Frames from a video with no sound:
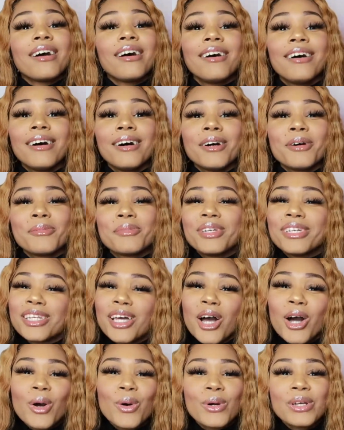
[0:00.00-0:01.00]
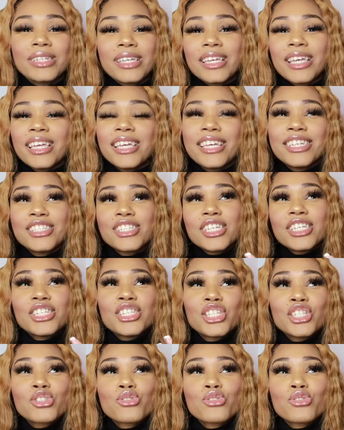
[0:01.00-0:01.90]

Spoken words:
You know, it's